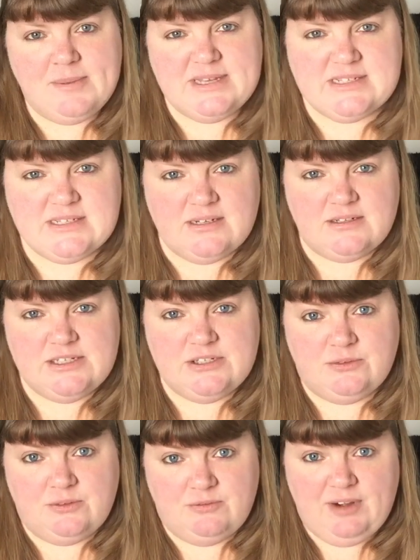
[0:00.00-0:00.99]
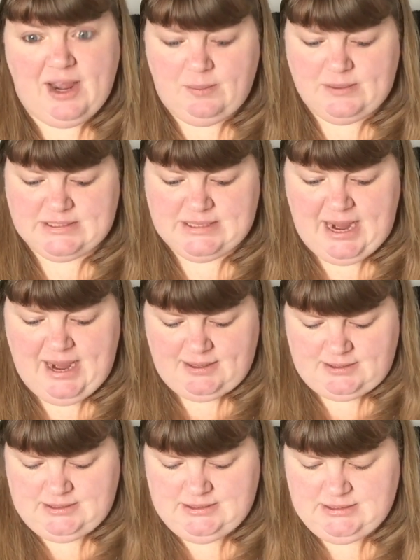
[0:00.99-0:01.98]
be starting on the flowers
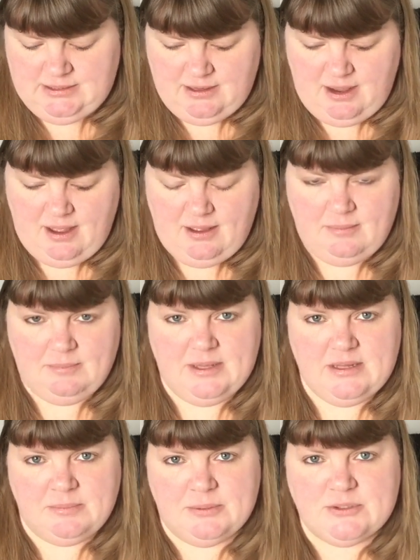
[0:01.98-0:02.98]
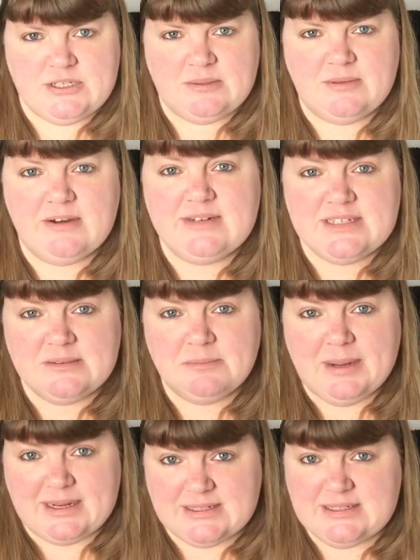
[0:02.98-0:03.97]
next. At the bottom there is some
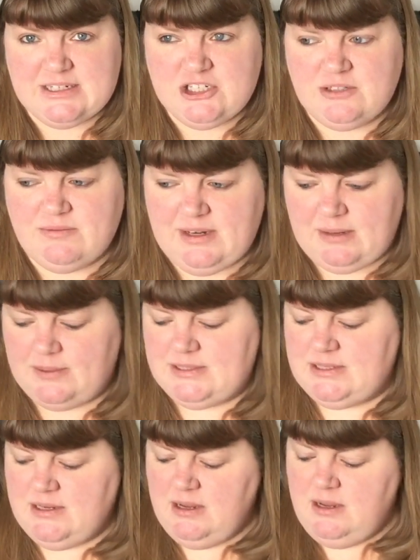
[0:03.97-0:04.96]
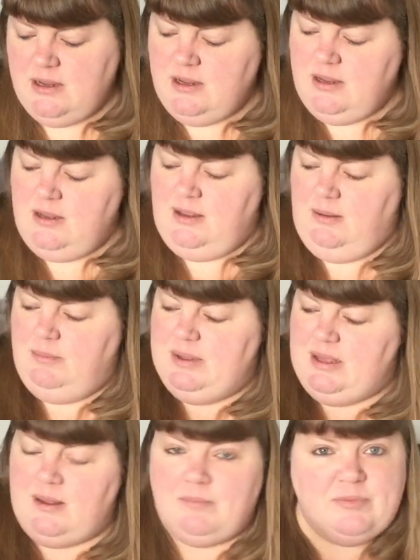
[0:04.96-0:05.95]
back stitch in the flowers,
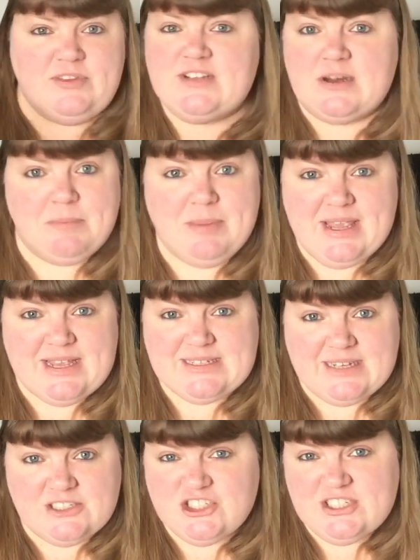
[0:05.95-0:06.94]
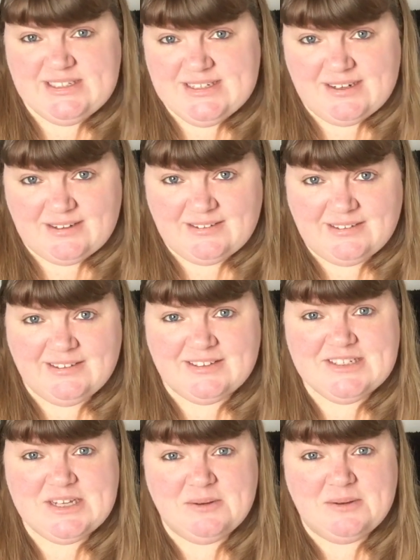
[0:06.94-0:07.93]
but so the bee is actually done,
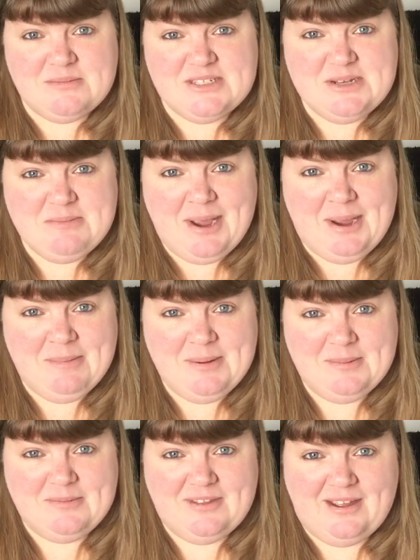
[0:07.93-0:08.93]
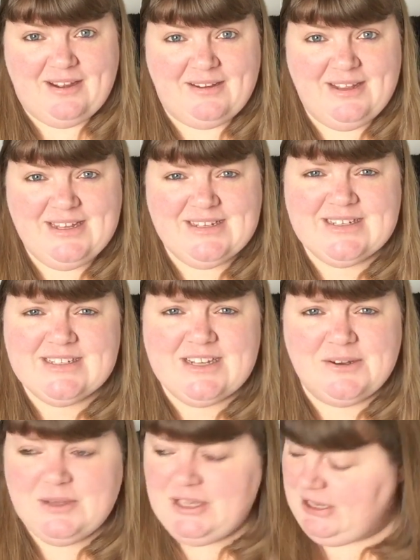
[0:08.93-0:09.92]
so I'm super happy with that. He's
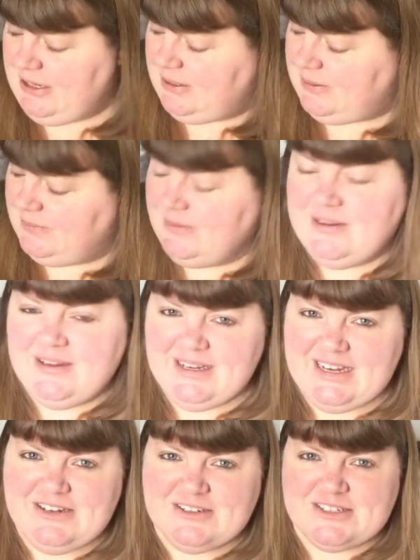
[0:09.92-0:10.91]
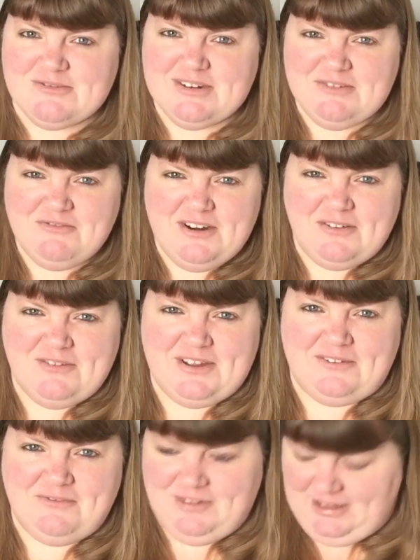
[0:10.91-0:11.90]
so cute, he looks really fluffy.
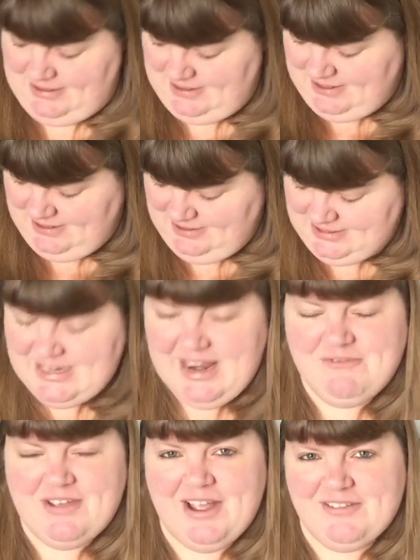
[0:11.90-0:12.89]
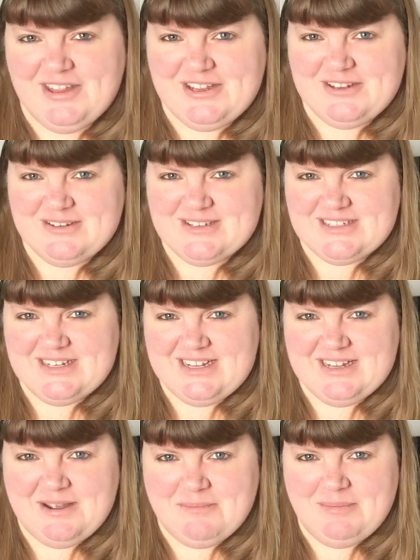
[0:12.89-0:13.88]
I think it's clever how they use
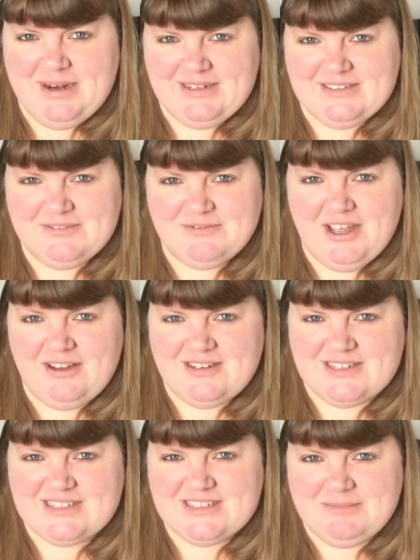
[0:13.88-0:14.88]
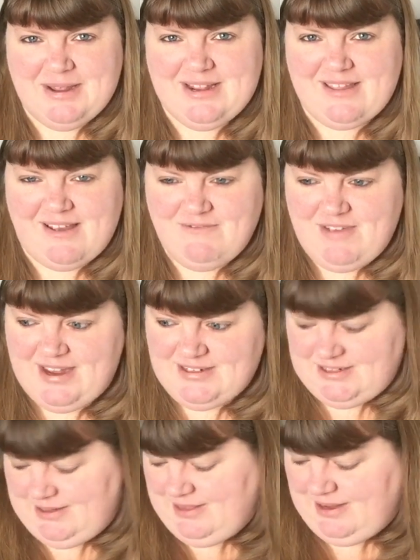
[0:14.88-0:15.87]
the blend of colours to make that effect,
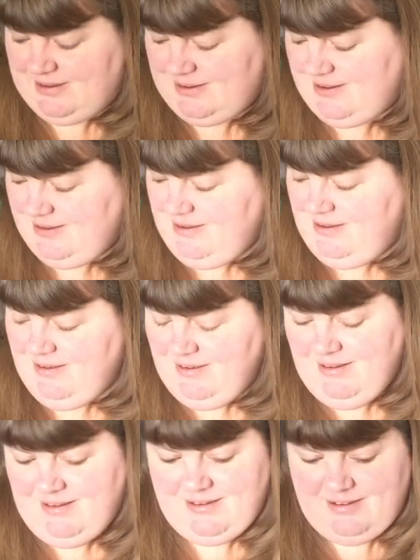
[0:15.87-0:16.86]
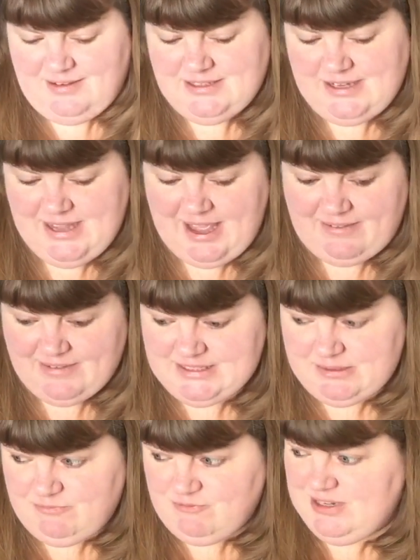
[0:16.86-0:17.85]
I think. So yeah, so
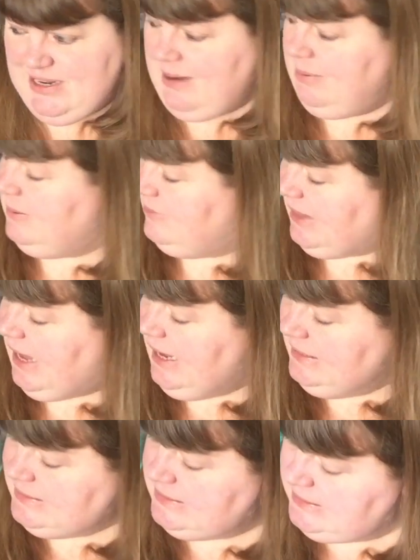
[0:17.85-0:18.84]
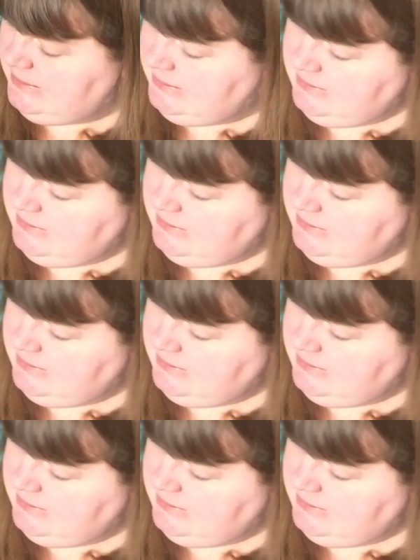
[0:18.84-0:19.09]
I'm really happy with that.